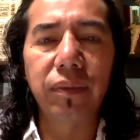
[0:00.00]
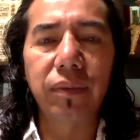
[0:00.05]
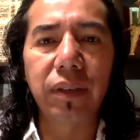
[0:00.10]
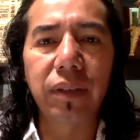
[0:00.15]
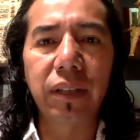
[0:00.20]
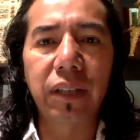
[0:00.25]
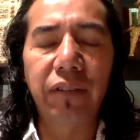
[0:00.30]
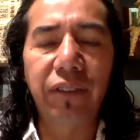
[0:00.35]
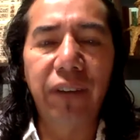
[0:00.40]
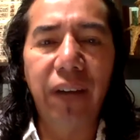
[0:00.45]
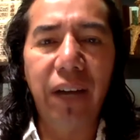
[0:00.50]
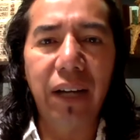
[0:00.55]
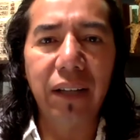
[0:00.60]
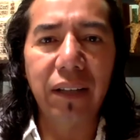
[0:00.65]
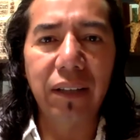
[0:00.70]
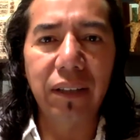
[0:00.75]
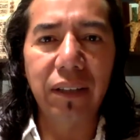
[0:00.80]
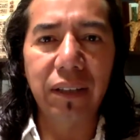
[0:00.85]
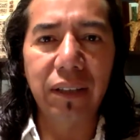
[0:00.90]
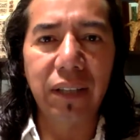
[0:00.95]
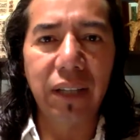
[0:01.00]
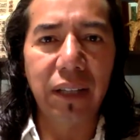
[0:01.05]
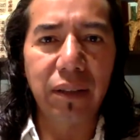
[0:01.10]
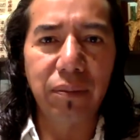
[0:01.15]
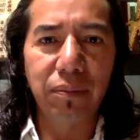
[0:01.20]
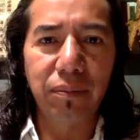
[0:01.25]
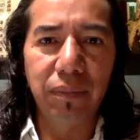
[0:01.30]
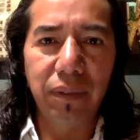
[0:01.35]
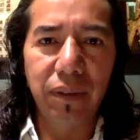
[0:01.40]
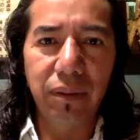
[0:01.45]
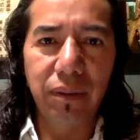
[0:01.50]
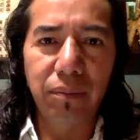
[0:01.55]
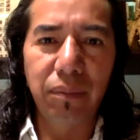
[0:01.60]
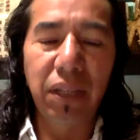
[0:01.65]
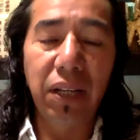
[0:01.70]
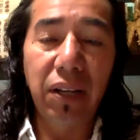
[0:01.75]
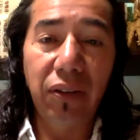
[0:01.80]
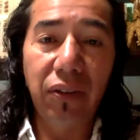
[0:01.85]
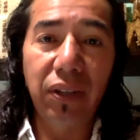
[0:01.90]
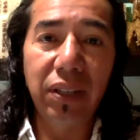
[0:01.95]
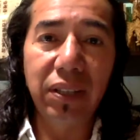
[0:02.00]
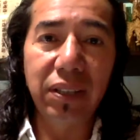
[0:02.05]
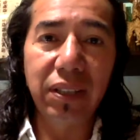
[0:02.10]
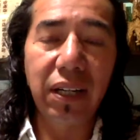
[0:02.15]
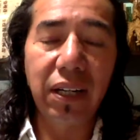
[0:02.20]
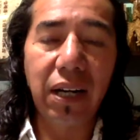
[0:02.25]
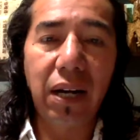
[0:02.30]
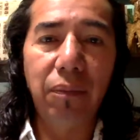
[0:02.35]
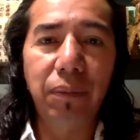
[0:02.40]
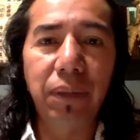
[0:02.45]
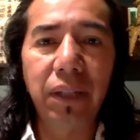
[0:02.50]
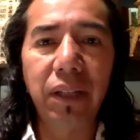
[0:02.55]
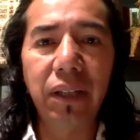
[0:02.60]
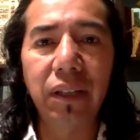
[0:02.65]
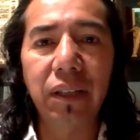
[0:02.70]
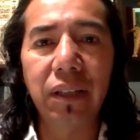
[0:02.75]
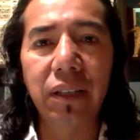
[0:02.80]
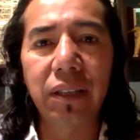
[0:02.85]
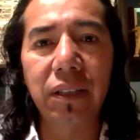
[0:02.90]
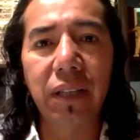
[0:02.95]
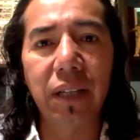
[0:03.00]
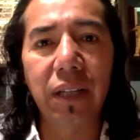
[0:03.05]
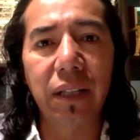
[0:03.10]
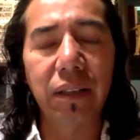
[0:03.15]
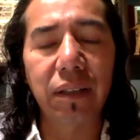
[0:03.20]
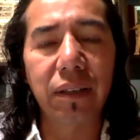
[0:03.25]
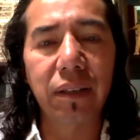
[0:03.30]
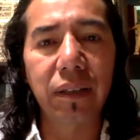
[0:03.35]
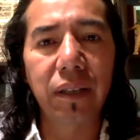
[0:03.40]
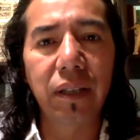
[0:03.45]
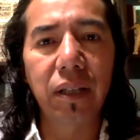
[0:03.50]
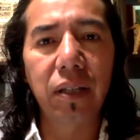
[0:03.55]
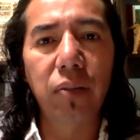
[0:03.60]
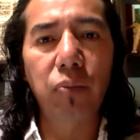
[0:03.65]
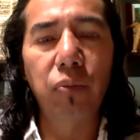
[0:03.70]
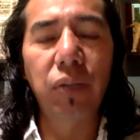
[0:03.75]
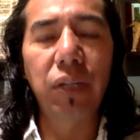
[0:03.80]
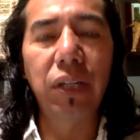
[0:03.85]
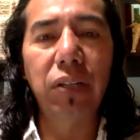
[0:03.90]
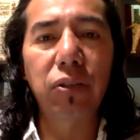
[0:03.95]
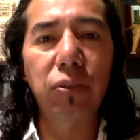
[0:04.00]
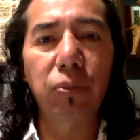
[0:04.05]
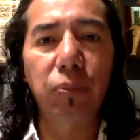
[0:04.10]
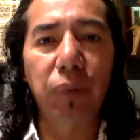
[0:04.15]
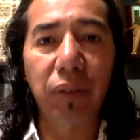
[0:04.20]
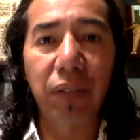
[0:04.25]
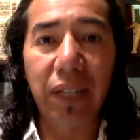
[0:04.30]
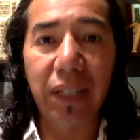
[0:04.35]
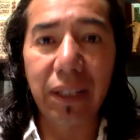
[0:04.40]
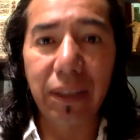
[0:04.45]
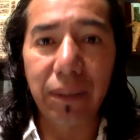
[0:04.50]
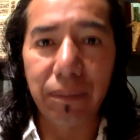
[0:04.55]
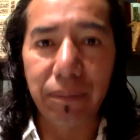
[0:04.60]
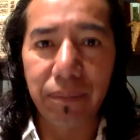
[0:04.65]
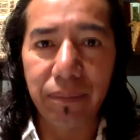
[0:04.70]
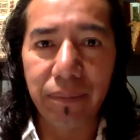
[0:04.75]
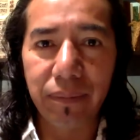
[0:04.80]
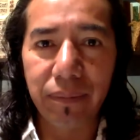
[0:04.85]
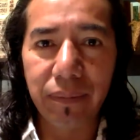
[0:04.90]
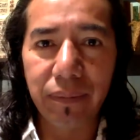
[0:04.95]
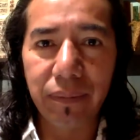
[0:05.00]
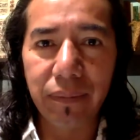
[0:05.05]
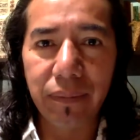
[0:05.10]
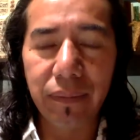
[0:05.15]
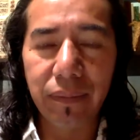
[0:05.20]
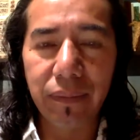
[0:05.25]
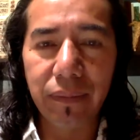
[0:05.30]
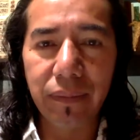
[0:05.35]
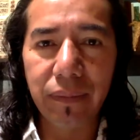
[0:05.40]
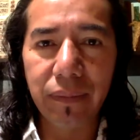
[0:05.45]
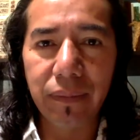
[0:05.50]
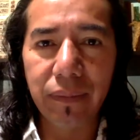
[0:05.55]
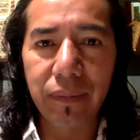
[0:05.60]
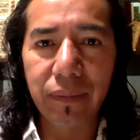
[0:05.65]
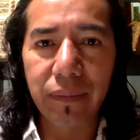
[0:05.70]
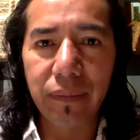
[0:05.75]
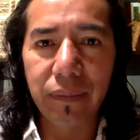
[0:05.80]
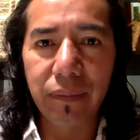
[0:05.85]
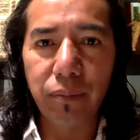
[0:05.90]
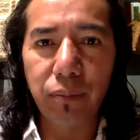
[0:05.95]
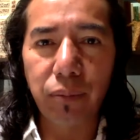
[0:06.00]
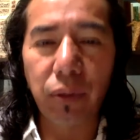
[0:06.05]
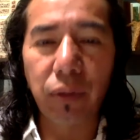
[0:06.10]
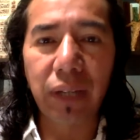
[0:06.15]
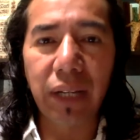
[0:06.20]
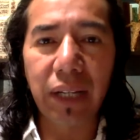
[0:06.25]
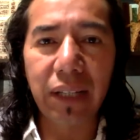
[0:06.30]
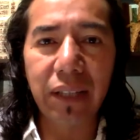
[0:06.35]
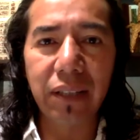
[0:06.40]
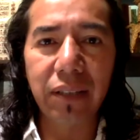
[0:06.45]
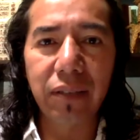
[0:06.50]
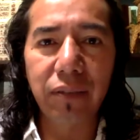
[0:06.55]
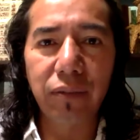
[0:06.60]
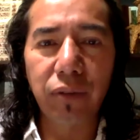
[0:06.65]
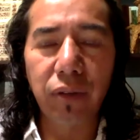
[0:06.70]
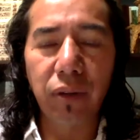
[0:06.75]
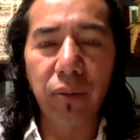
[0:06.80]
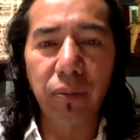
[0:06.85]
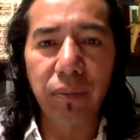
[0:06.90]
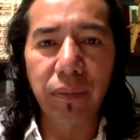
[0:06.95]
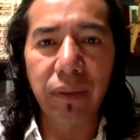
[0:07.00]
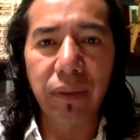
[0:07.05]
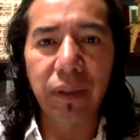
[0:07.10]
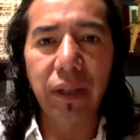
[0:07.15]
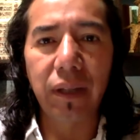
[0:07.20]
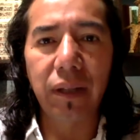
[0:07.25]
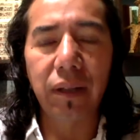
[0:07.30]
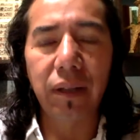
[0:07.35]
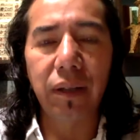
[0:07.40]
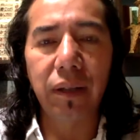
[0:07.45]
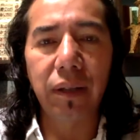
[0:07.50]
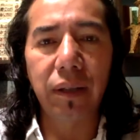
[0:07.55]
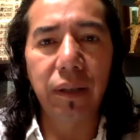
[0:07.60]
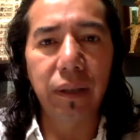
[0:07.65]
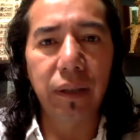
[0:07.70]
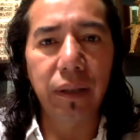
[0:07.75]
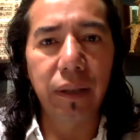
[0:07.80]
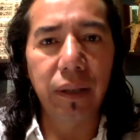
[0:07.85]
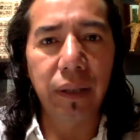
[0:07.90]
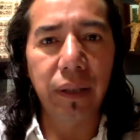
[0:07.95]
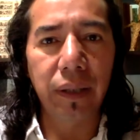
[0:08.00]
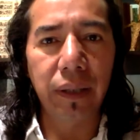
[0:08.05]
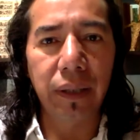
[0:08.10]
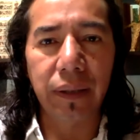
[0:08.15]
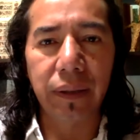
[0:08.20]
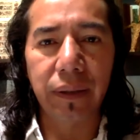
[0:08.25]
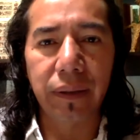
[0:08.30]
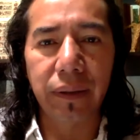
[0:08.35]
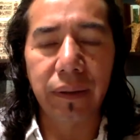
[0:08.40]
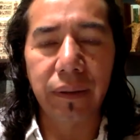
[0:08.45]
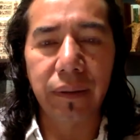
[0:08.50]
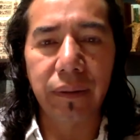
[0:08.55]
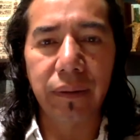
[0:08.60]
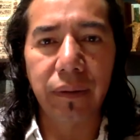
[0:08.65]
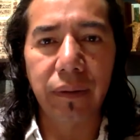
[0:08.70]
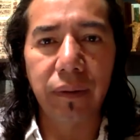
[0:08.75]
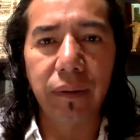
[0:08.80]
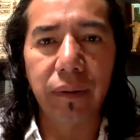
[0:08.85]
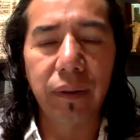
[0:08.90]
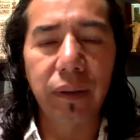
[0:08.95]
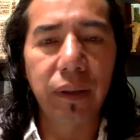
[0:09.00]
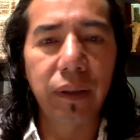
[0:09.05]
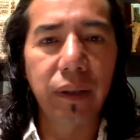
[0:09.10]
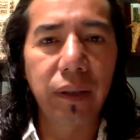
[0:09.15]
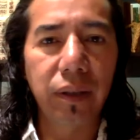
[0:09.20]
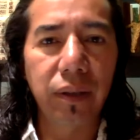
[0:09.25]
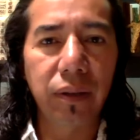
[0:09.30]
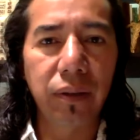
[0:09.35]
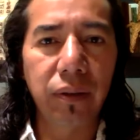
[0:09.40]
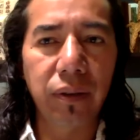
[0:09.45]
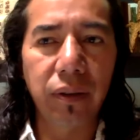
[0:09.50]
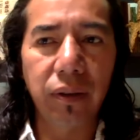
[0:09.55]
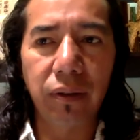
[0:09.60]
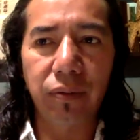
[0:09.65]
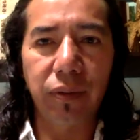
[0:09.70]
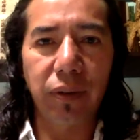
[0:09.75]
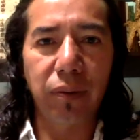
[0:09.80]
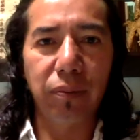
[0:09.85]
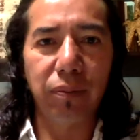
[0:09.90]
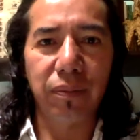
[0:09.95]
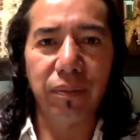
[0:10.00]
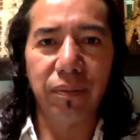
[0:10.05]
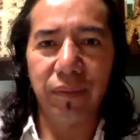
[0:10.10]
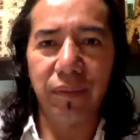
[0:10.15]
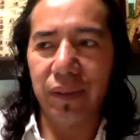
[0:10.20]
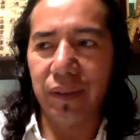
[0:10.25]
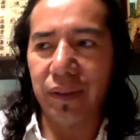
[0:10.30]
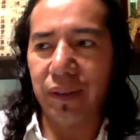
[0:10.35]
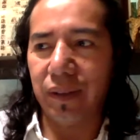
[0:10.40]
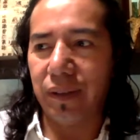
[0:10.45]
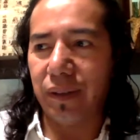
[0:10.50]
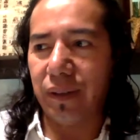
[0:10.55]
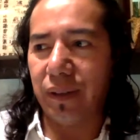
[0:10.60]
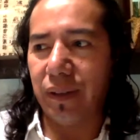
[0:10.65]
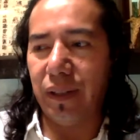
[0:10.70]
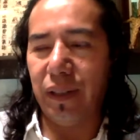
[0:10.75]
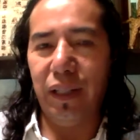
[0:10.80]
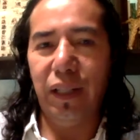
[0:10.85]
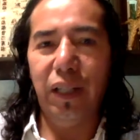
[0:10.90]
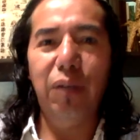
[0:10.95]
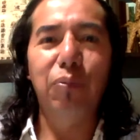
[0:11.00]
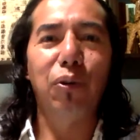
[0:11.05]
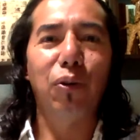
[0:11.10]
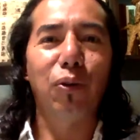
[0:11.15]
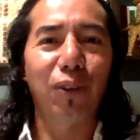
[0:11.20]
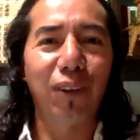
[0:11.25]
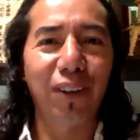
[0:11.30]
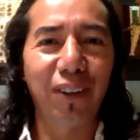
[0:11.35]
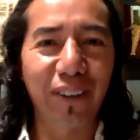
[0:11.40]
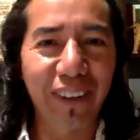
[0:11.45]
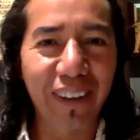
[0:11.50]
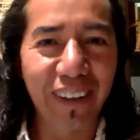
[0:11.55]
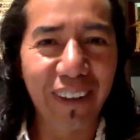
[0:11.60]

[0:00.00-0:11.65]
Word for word: the fact is that many things are happening, is that we need to protect them. Protect from, uh, you know, from uh, evils.